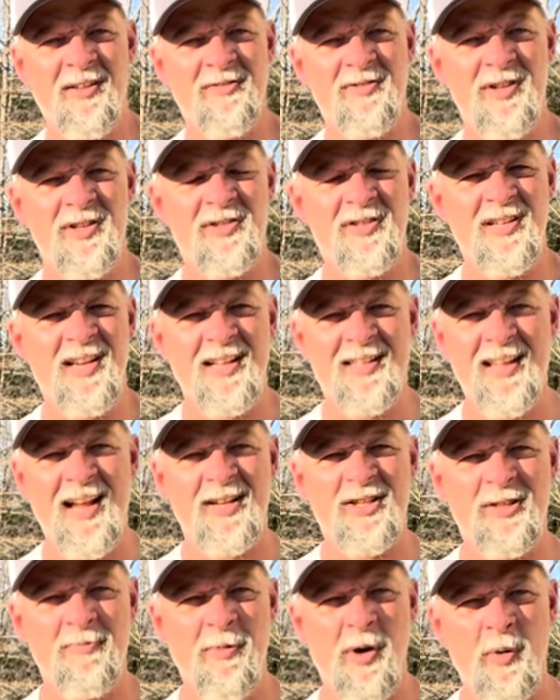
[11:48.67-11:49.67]
just get
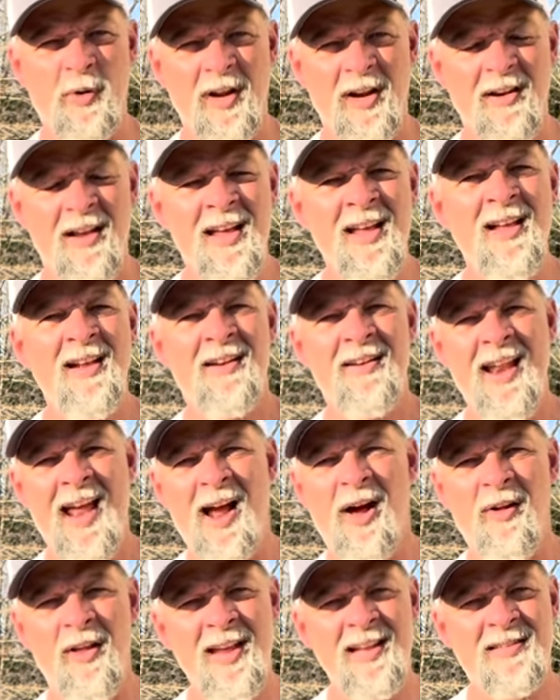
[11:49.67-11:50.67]
that smoking.
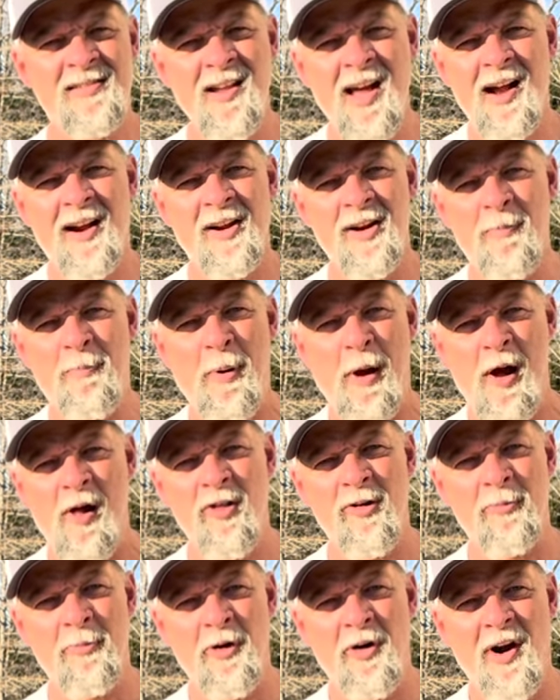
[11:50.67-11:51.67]
Now, it's not going to
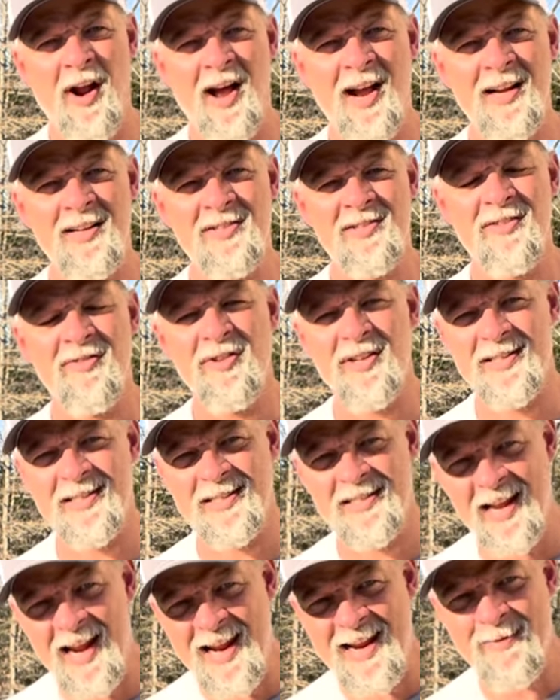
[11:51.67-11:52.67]
polymerize the
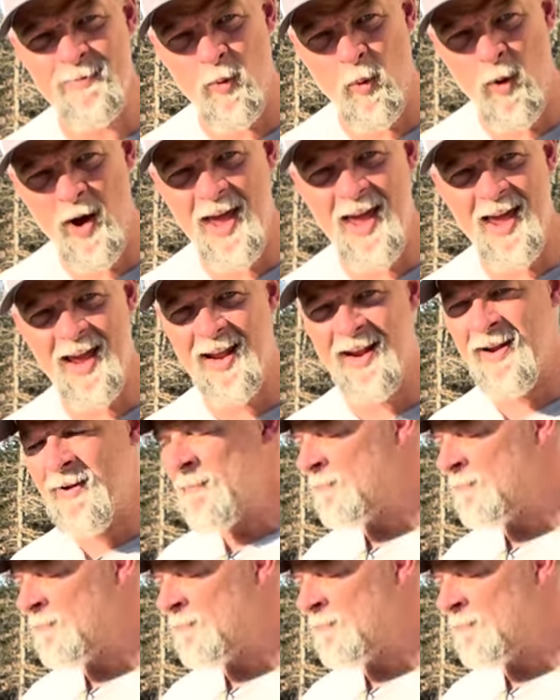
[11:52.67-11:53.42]
same way